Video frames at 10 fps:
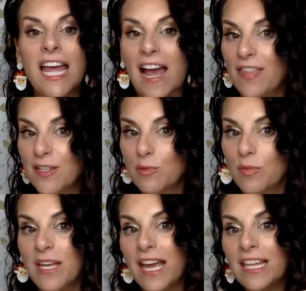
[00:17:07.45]
And this will
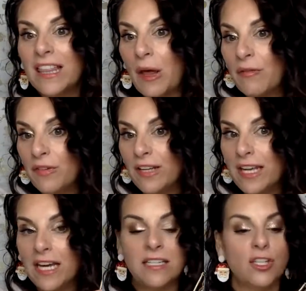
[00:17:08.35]
be a
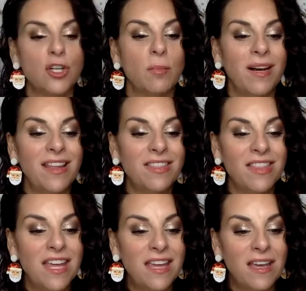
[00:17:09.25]
lovely addition. But I
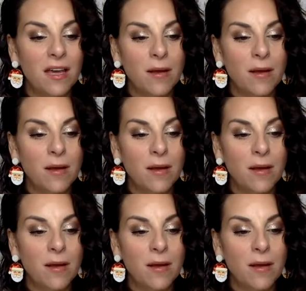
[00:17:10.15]
think,